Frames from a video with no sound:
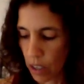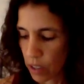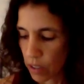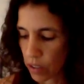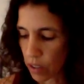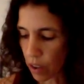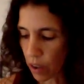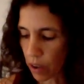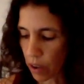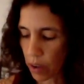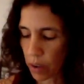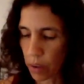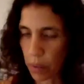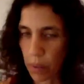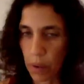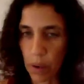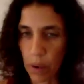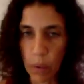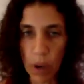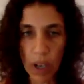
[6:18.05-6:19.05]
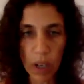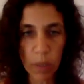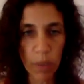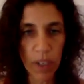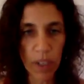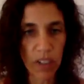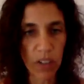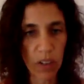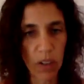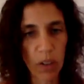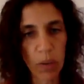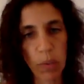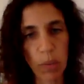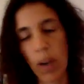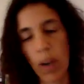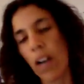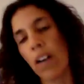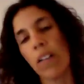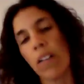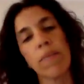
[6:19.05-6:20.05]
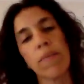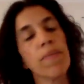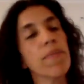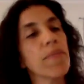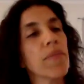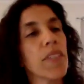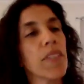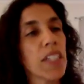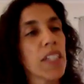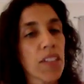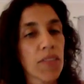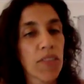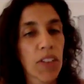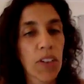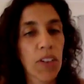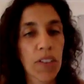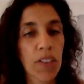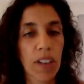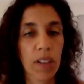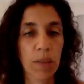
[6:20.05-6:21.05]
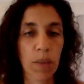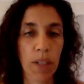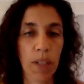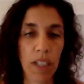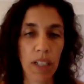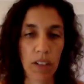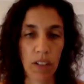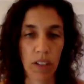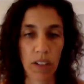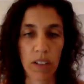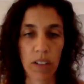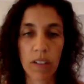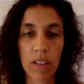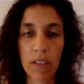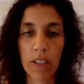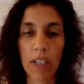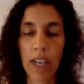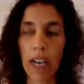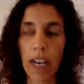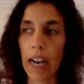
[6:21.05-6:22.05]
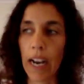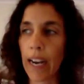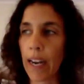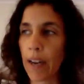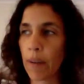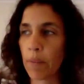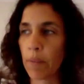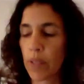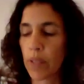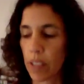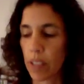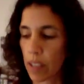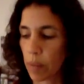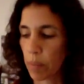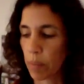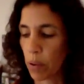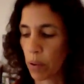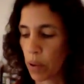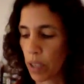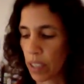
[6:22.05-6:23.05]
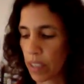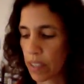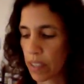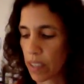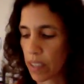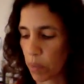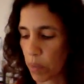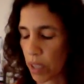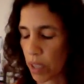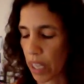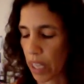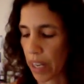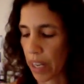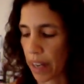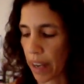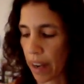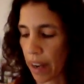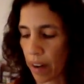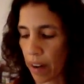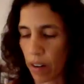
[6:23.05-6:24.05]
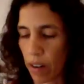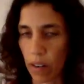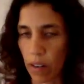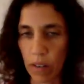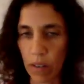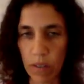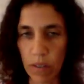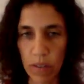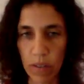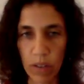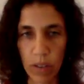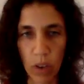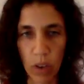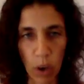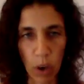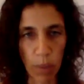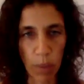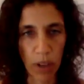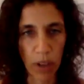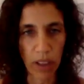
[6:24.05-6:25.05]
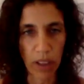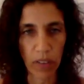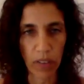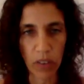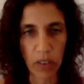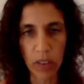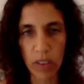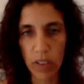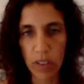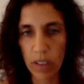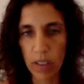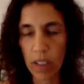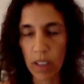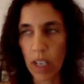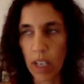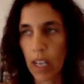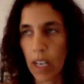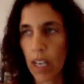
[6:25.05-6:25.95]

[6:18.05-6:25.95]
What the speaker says: So what can we do? Well, there's a few things we can do to support and stimulate our hormone levels.